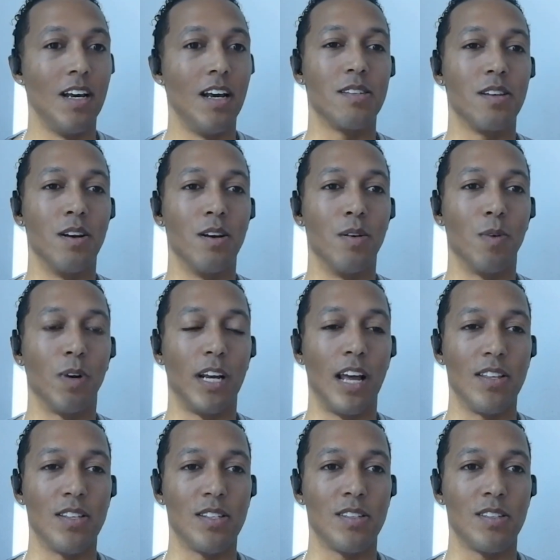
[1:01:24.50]
So working
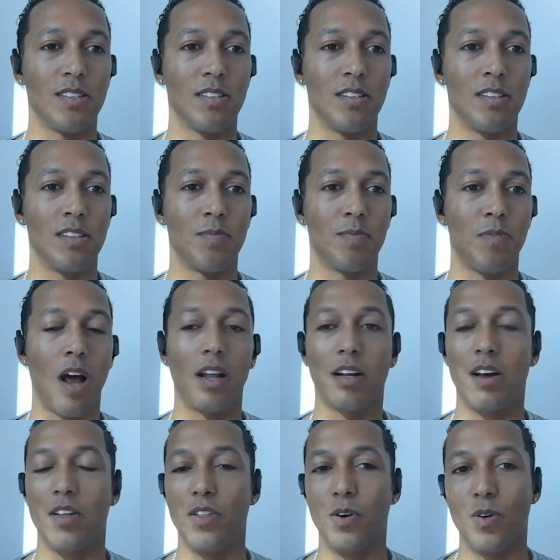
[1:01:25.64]
on this product
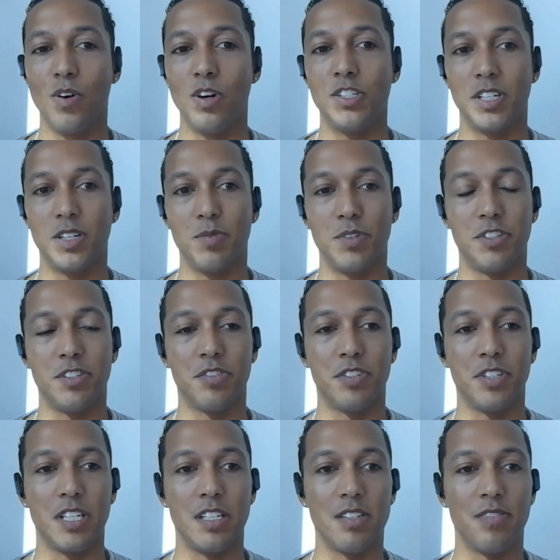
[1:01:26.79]
called the Origin, which is
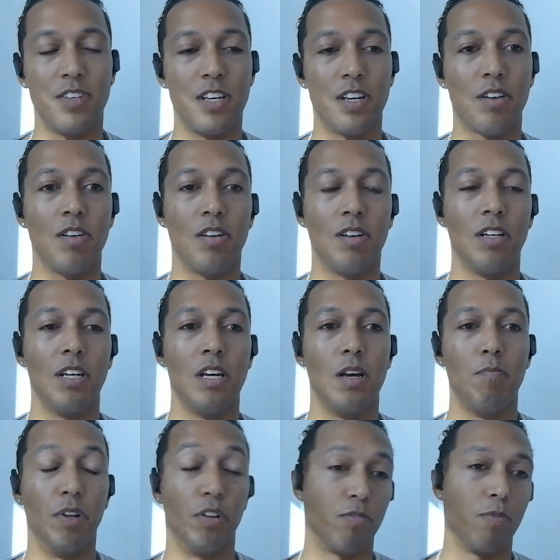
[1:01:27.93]
really this vehicle
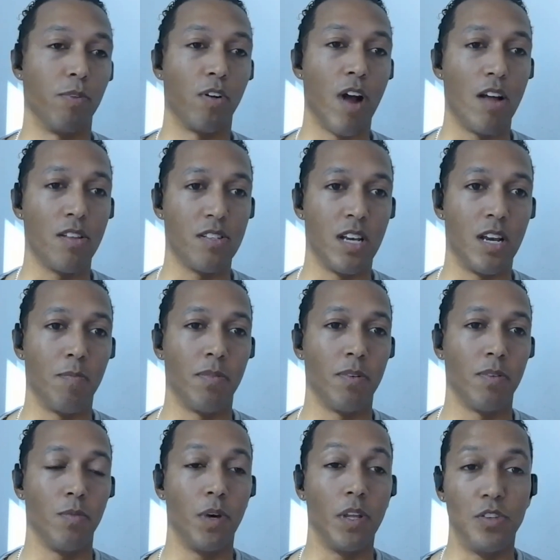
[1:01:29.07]
built from the grounds up
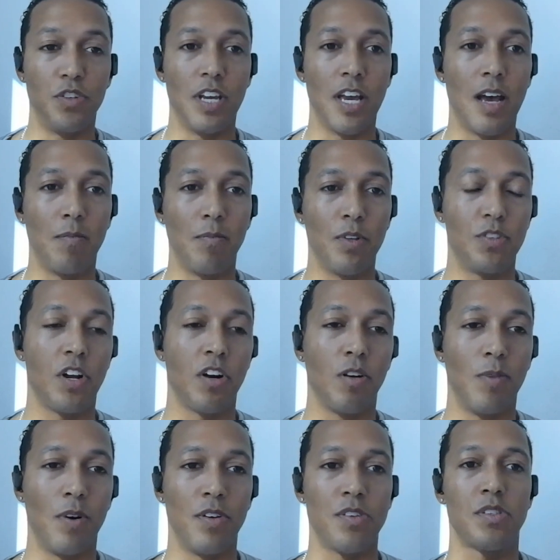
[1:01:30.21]
with GM, with General
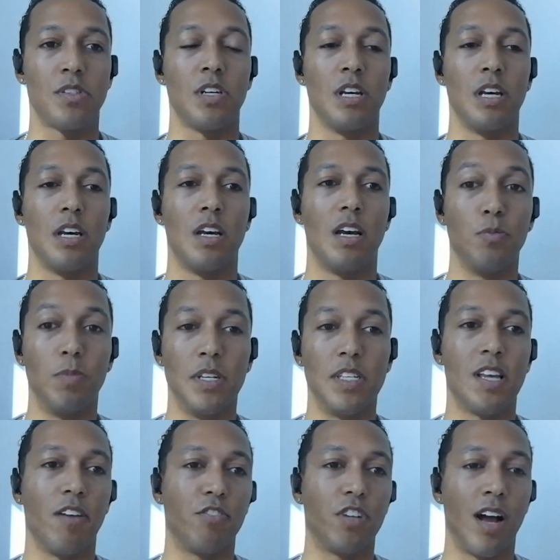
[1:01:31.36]
Motors, to be
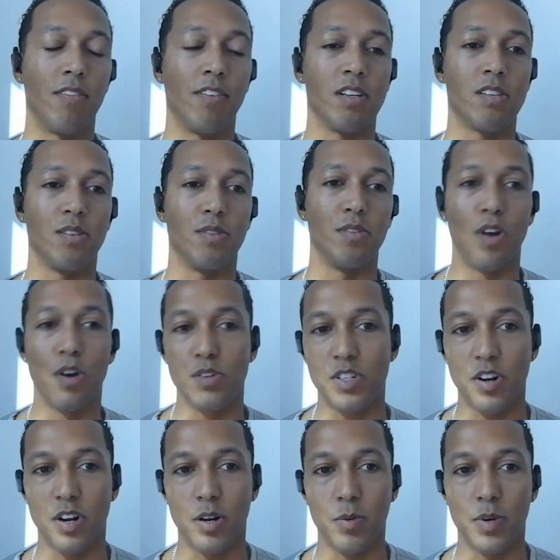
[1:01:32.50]
self-driving. So no
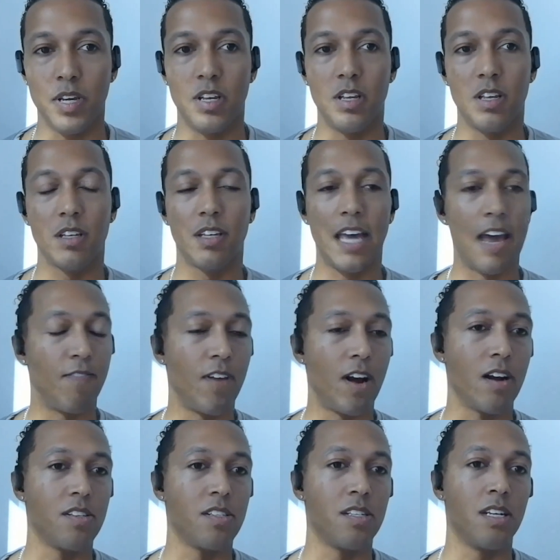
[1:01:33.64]
steering wheel,
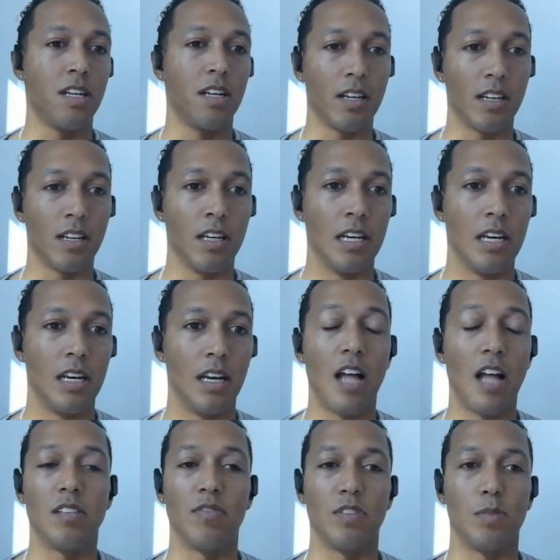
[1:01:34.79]
campfire seating,
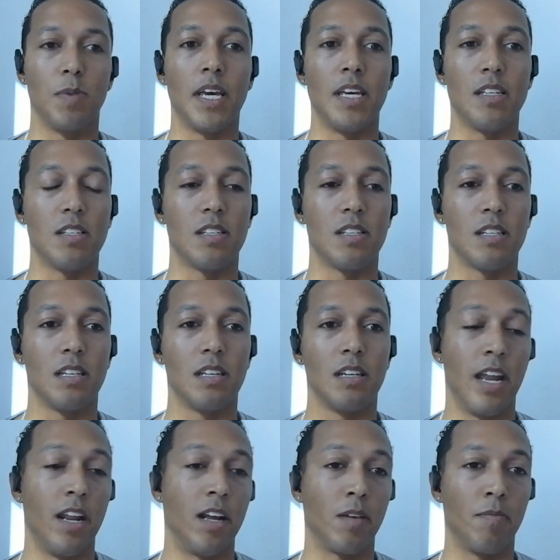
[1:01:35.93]
lots of space,
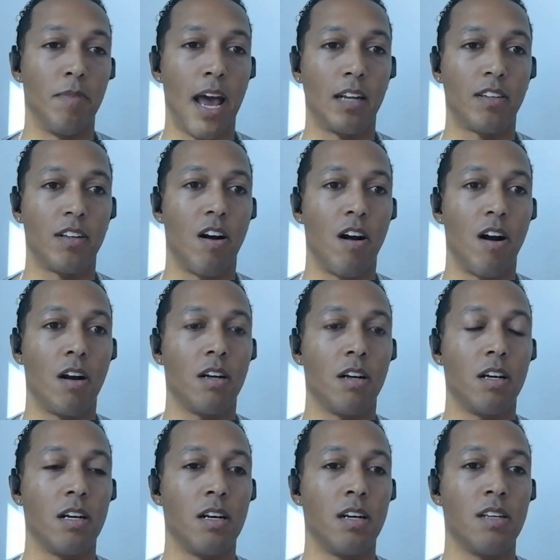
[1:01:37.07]
yet a compact car
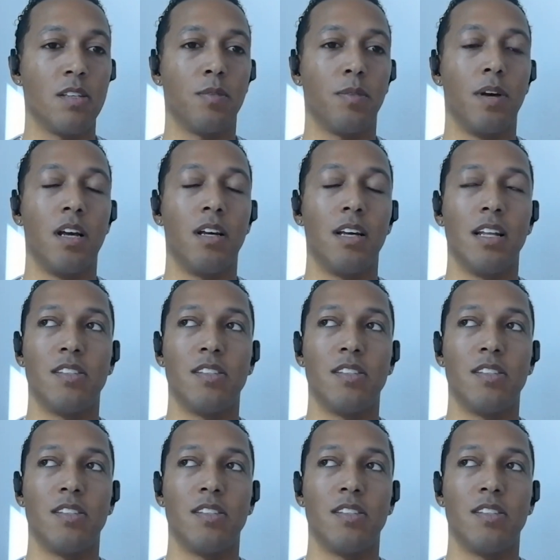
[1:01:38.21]
as well.